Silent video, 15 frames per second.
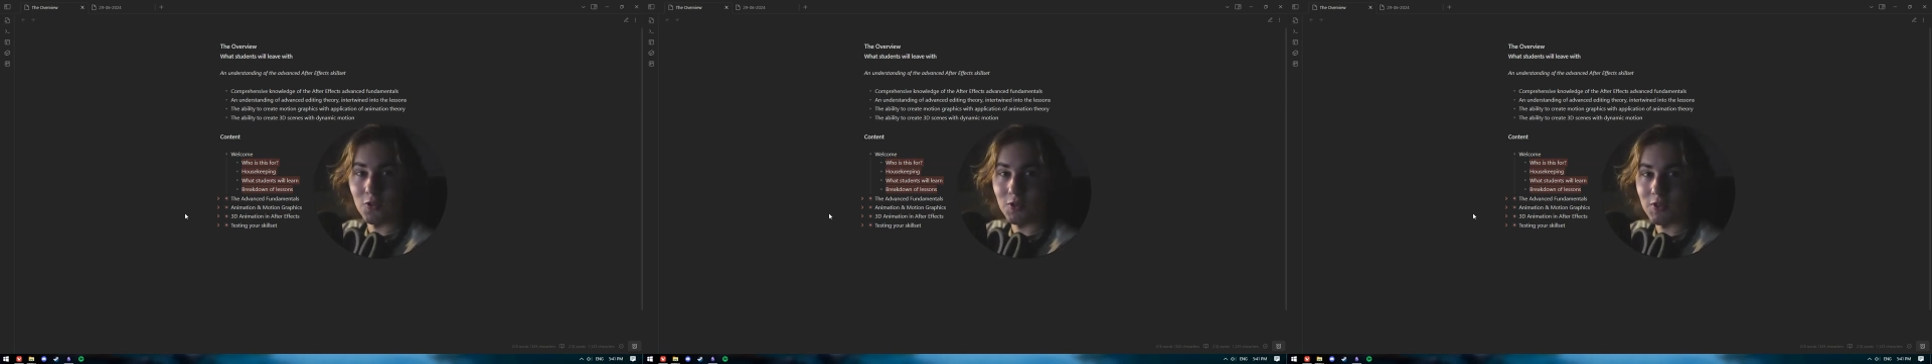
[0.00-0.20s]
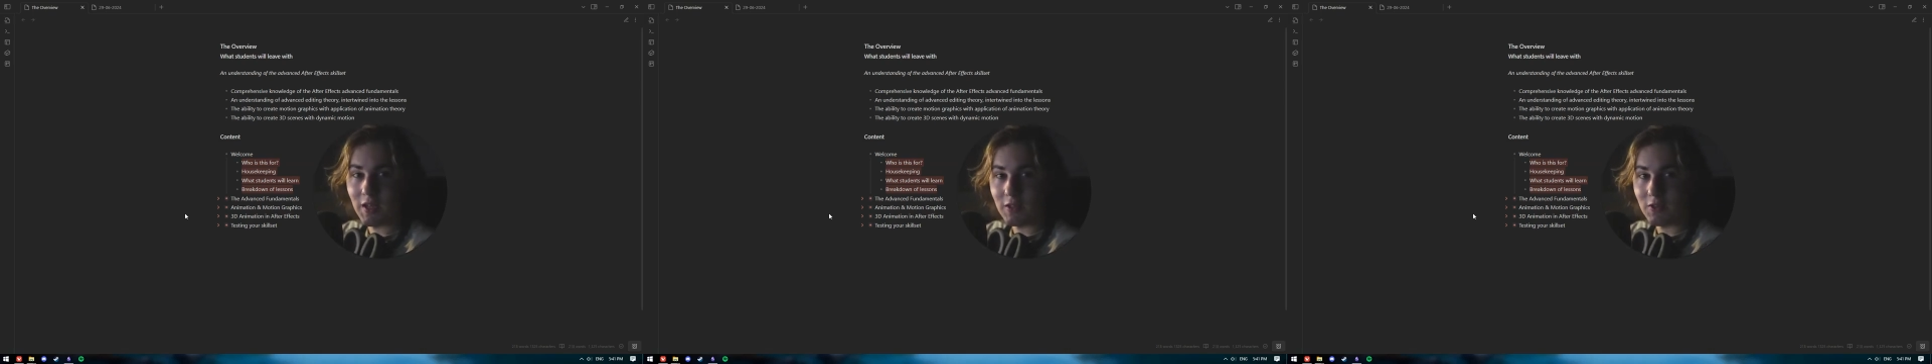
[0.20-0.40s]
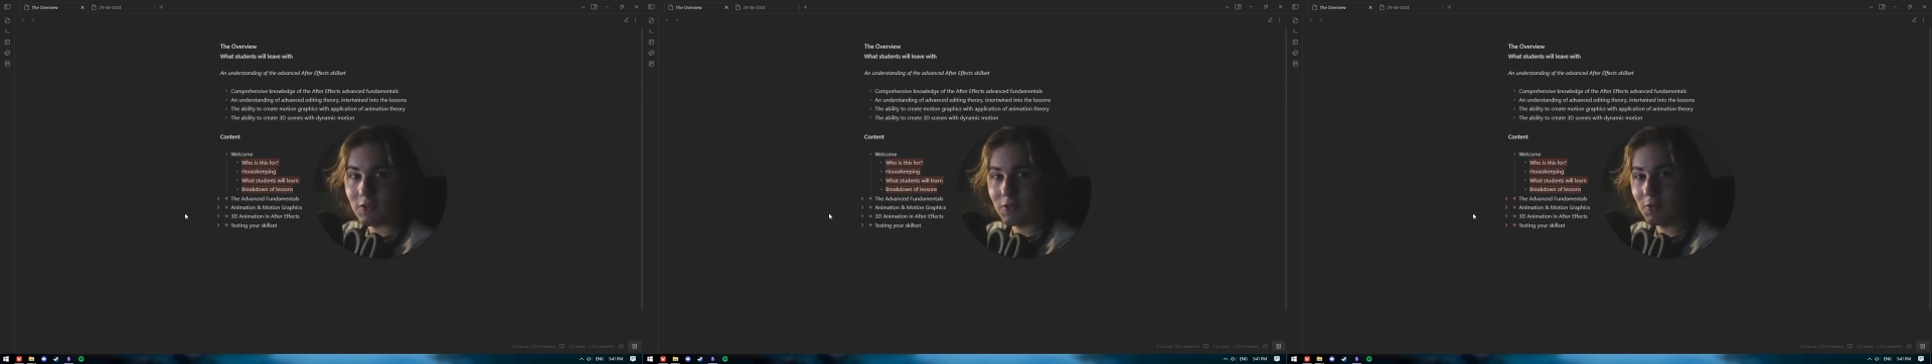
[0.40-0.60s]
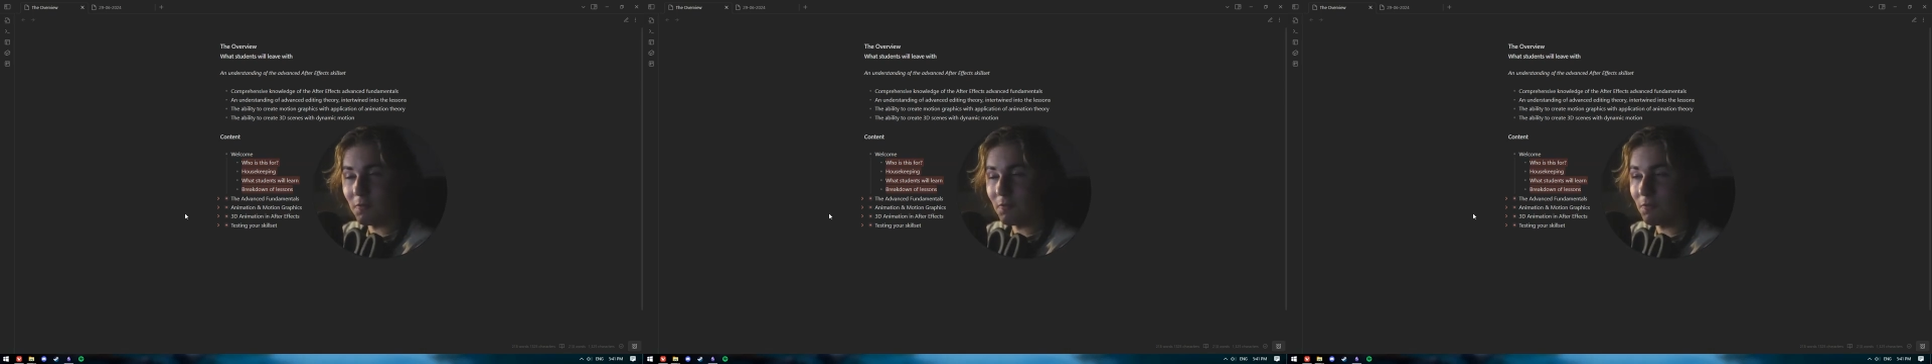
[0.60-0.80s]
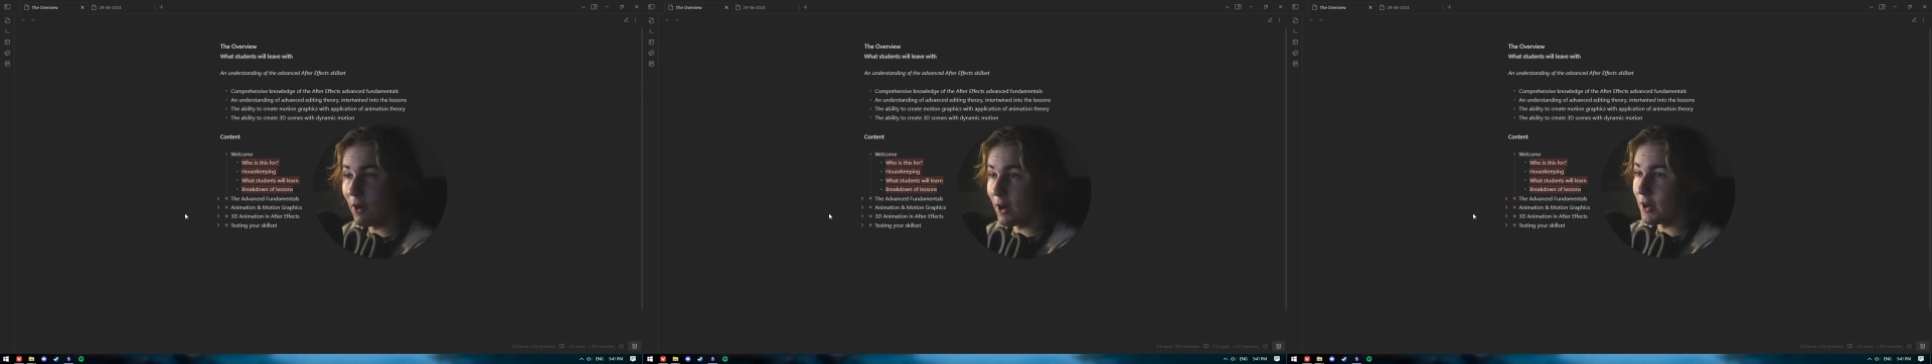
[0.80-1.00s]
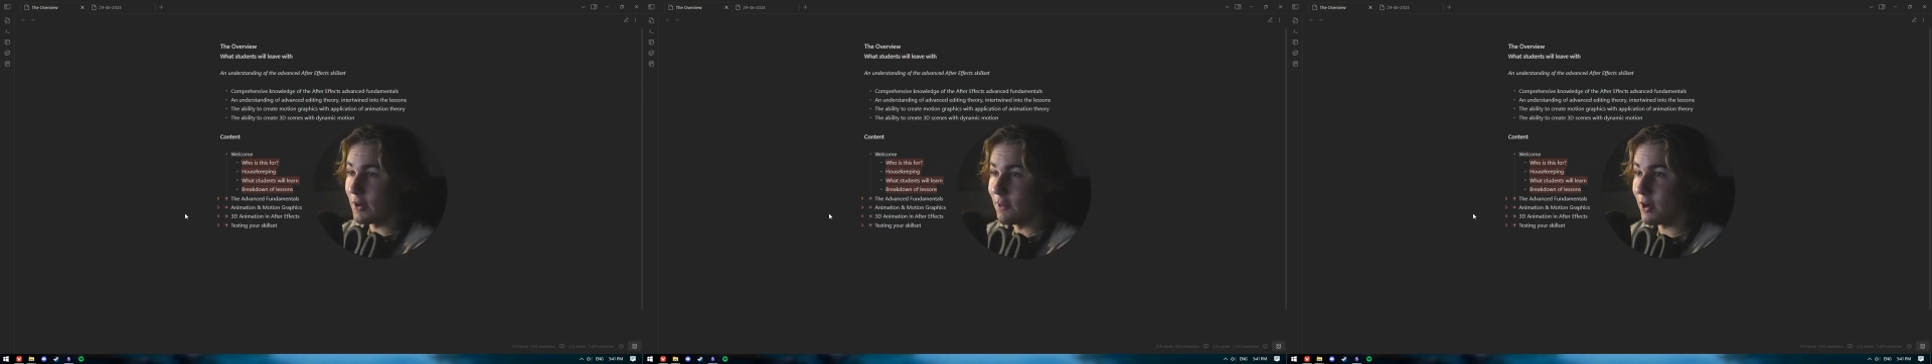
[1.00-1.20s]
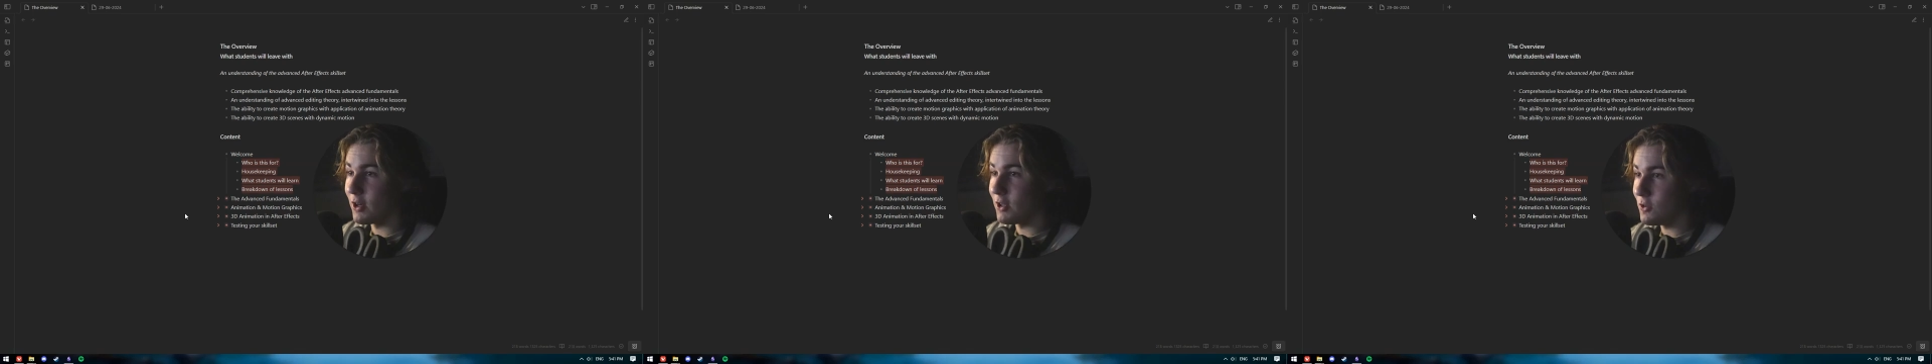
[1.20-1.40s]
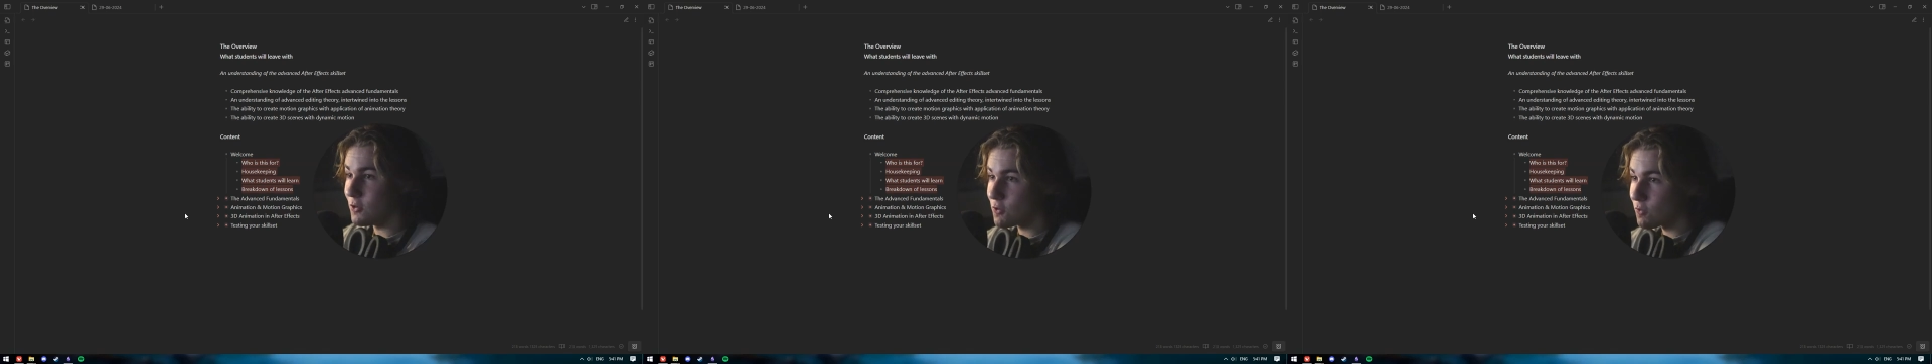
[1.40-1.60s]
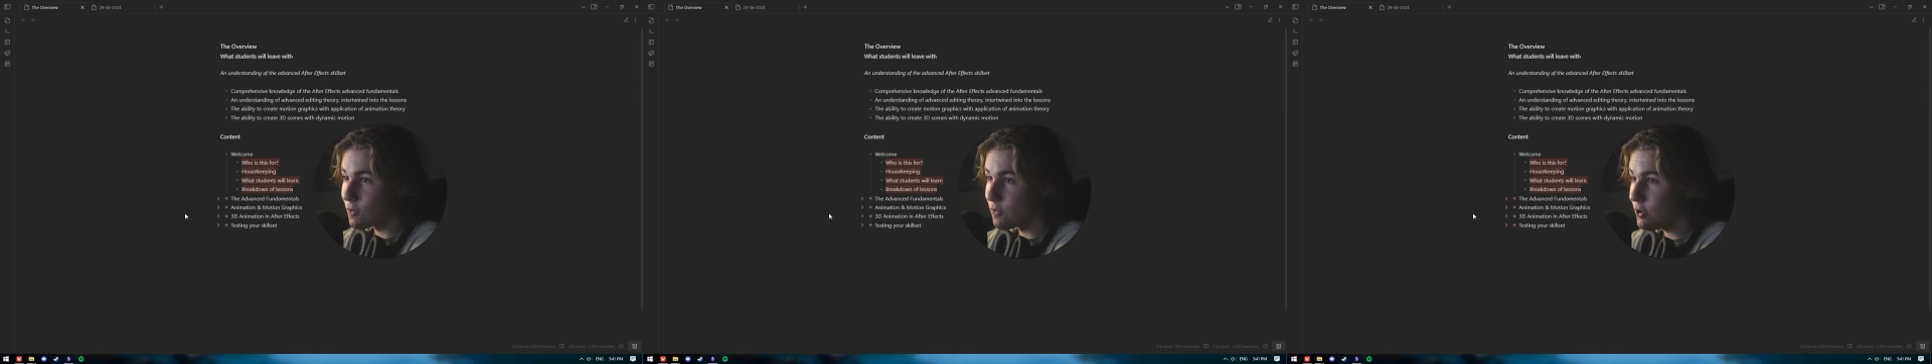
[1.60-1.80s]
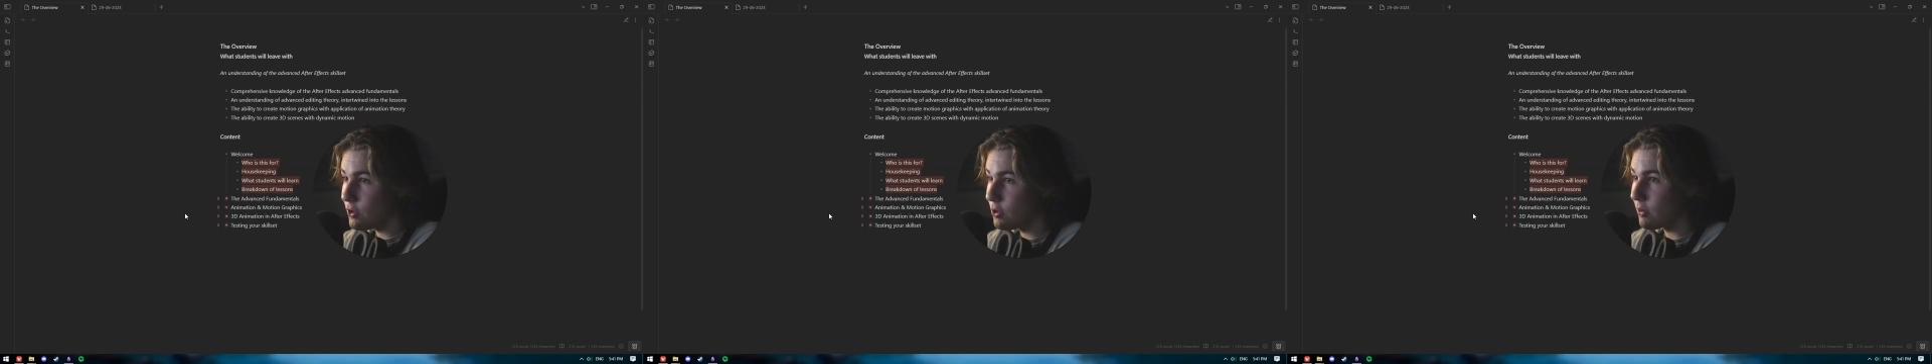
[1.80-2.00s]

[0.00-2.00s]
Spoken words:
that is very, very useful for you.